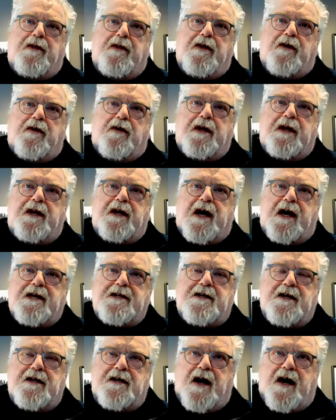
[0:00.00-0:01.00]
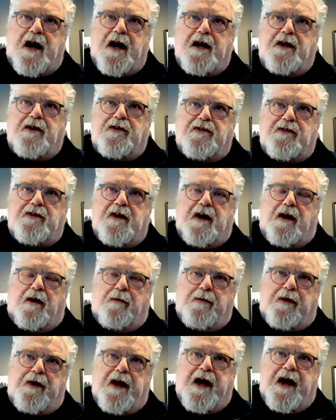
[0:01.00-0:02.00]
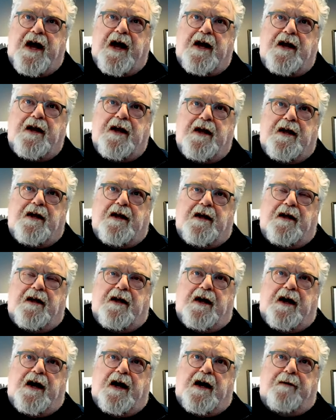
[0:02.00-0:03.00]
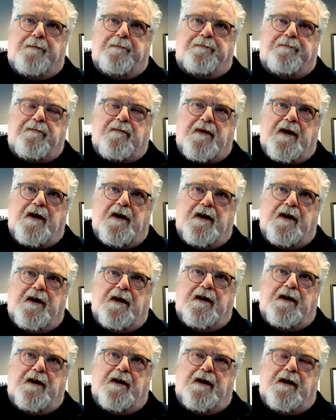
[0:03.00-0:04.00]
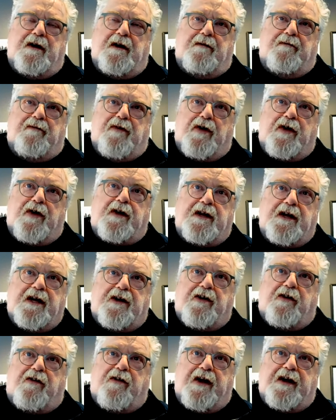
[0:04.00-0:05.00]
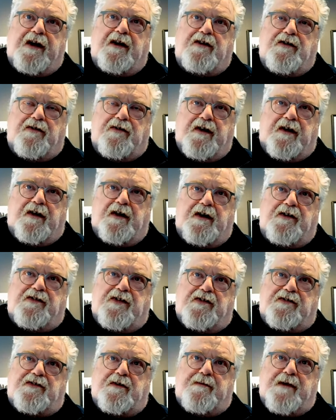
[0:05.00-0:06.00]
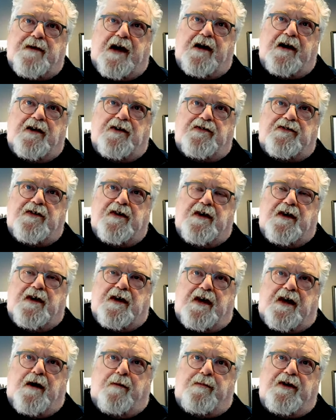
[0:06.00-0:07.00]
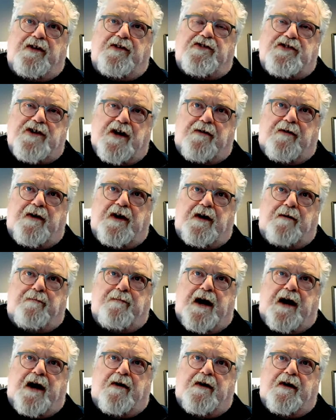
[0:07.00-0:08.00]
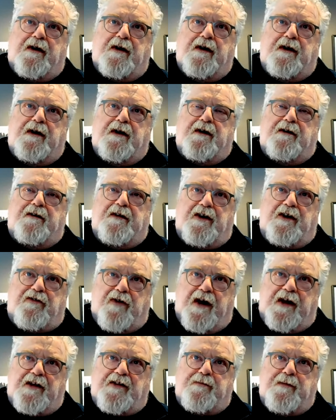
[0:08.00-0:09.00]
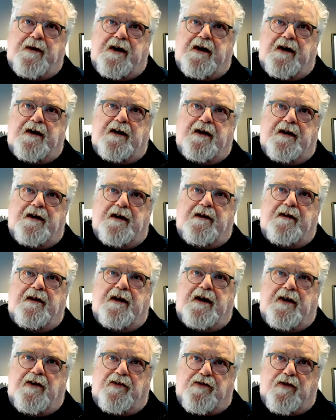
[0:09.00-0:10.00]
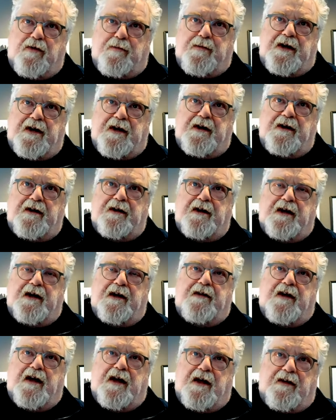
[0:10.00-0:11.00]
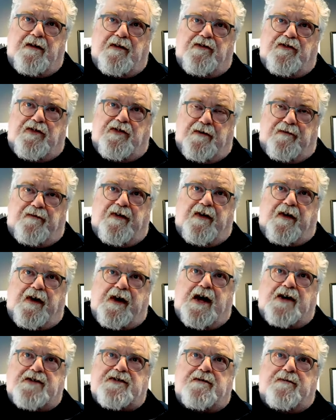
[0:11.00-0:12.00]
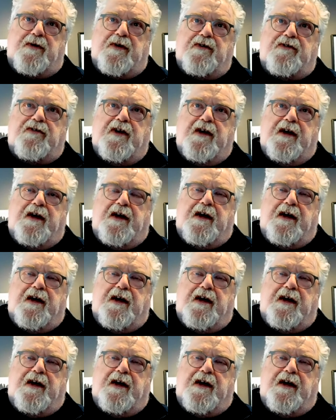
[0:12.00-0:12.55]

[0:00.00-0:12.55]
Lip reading: in the early 1990s, Alberta had a vertically integrated utility system. That is, companies generated power, they transmitted it, they distributed it, and they served their customers.